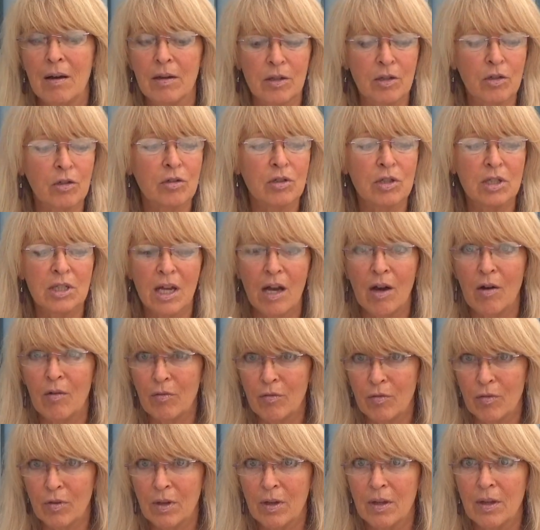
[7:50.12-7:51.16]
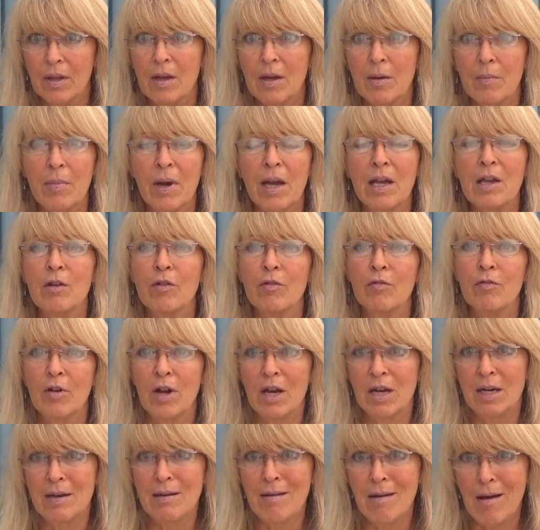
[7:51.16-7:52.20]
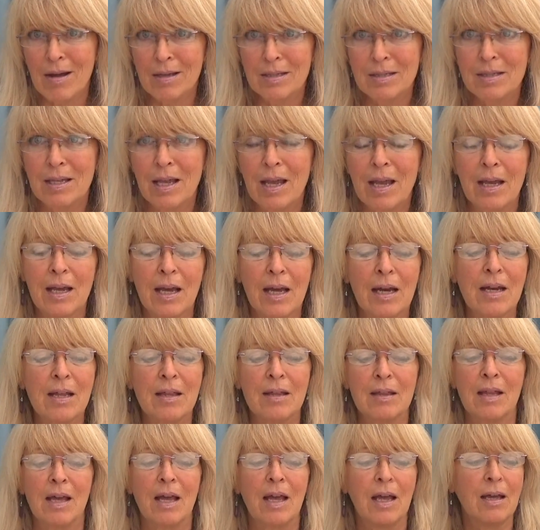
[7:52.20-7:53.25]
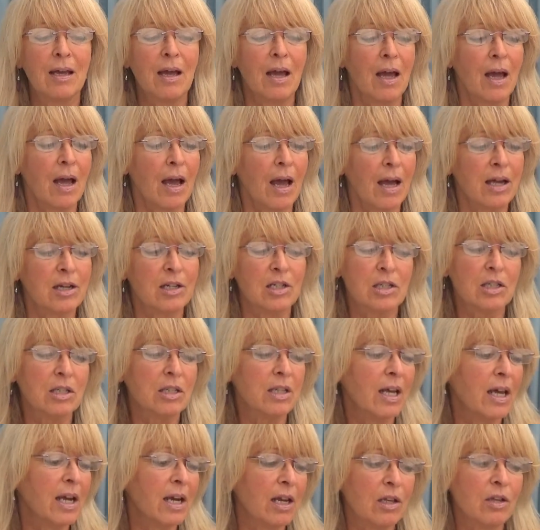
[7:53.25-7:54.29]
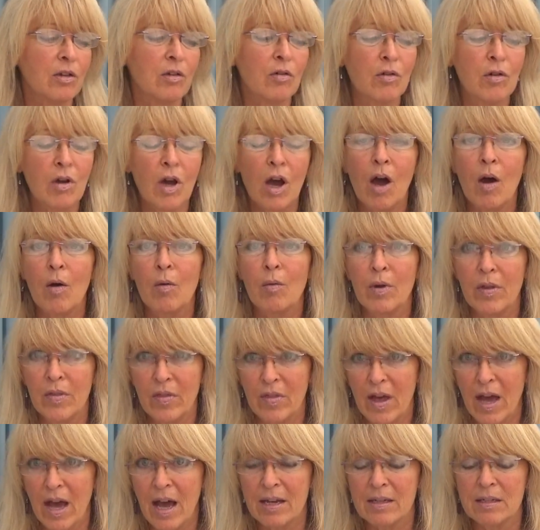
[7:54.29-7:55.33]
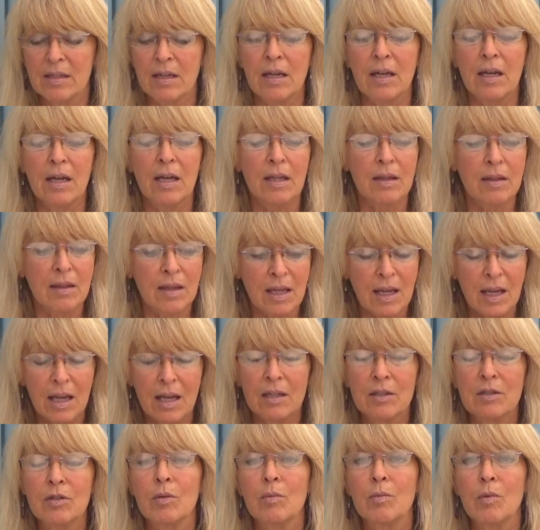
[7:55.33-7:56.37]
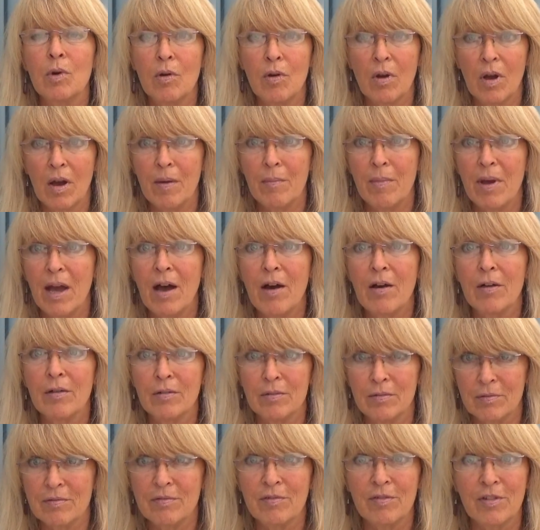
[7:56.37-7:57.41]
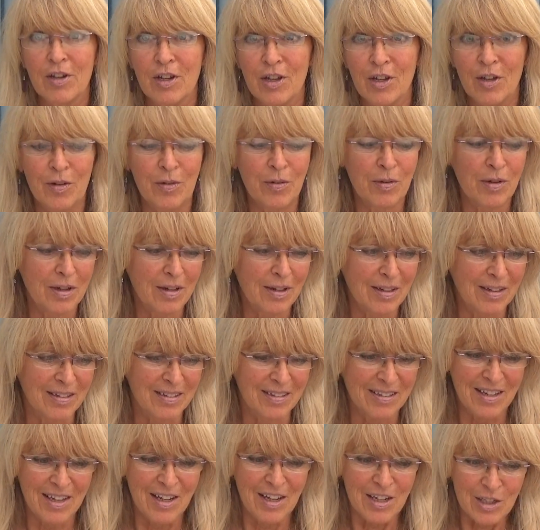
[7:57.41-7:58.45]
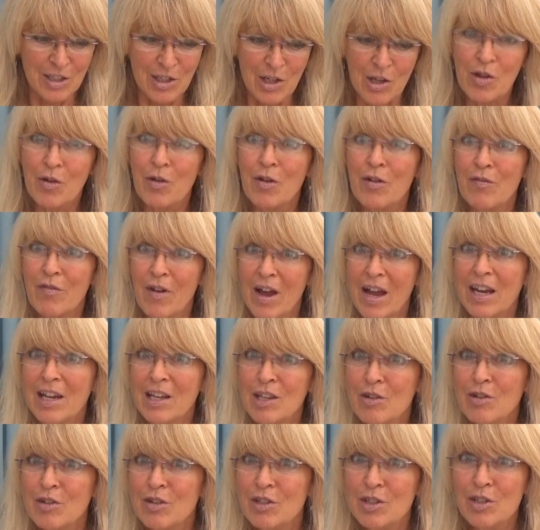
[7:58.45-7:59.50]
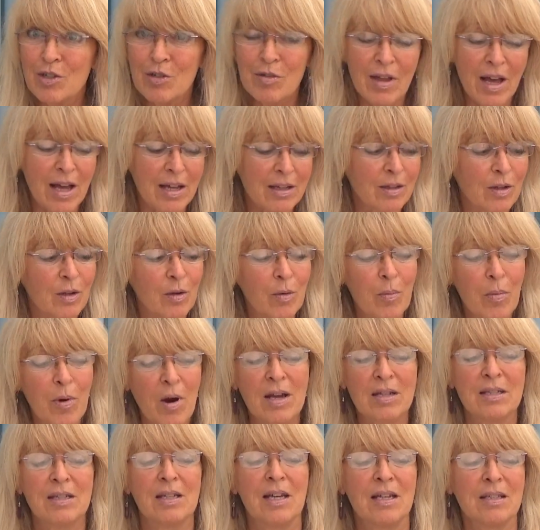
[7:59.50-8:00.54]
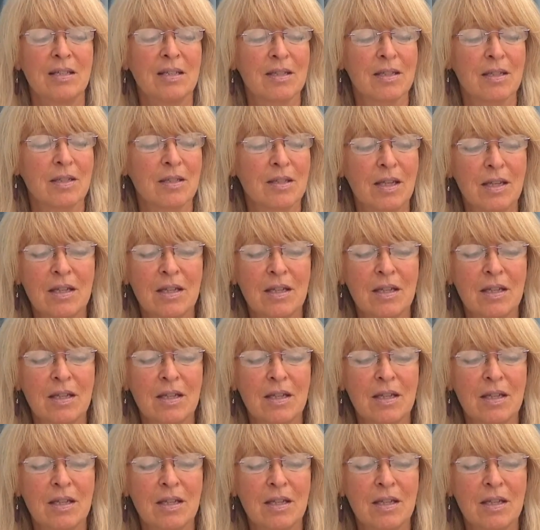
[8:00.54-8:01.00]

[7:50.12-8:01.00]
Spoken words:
yourself. By your friend not saying anything and just letting you go with that, the answer will come out for you. So they're inviting you to do that little process.